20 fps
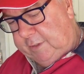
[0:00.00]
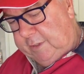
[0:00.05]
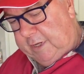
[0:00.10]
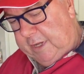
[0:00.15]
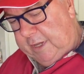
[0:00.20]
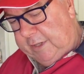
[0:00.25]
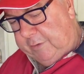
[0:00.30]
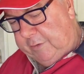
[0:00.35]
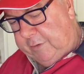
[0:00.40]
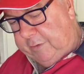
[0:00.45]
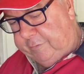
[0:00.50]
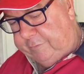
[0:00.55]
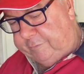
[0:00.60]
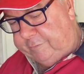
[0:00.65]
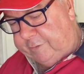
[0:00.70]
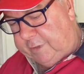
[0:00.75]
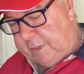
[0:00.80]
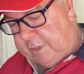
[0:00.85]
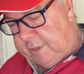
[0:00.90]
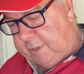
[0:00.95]
And there's
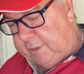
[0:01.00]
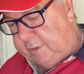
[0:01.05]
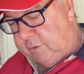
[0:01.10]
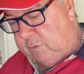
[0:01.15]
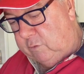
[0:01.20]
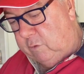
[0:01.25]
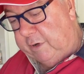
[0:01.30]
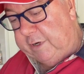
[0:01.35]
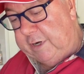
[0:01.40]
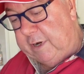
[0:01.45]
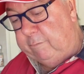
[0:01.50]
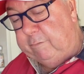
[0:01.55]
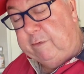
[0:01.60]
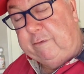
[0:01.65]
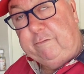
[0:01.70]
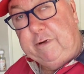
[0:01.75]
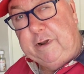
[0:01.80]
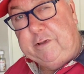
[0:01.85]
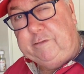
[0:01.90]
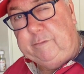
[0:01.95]
quite a number
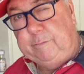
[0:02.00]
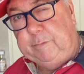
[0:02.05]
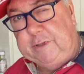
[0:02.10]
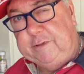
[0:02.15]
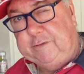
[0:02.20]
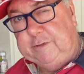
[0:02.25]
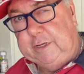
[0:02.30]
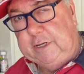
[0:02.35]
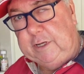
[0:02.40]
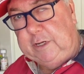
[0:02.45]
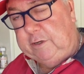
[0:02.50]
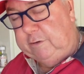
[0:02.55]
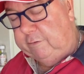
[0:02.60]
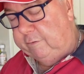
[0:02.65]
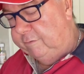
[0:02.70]
of recipes in here